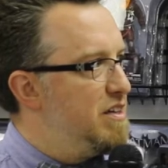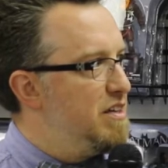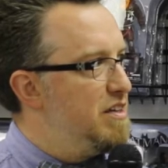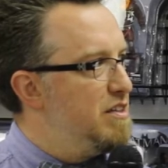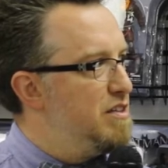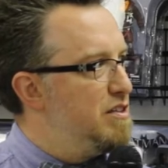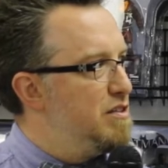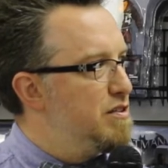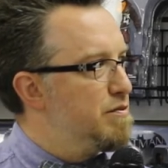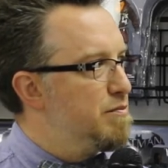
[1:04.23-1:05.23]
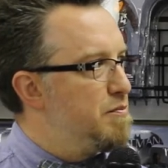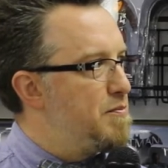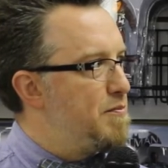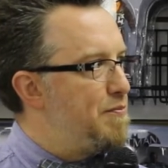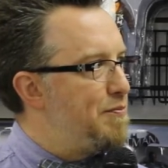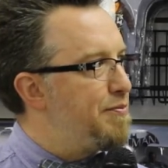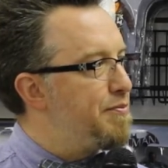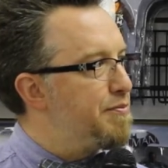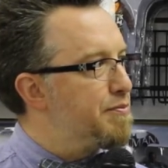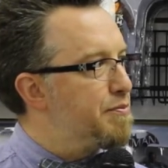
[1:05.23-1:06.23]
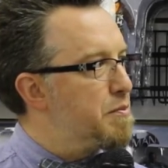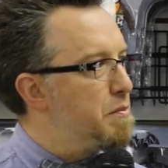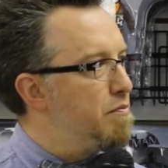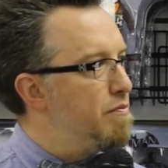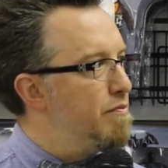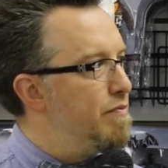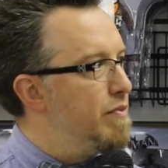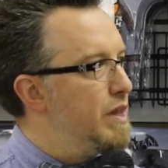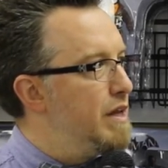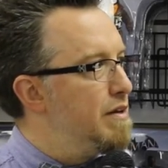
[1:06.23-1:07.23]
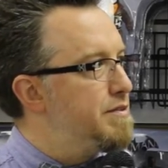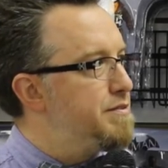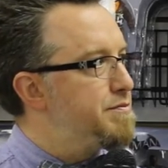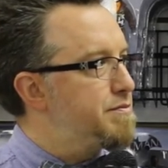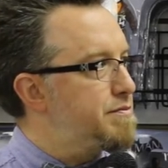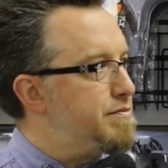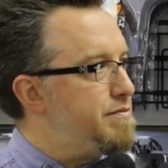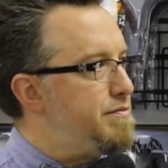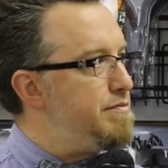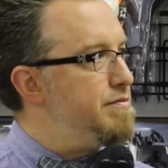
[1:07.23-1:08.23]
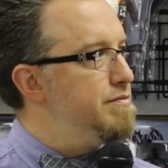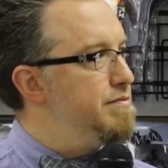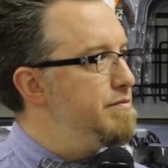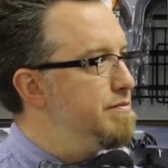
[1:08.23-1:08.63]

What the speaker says: No words are spoken by the person on screen.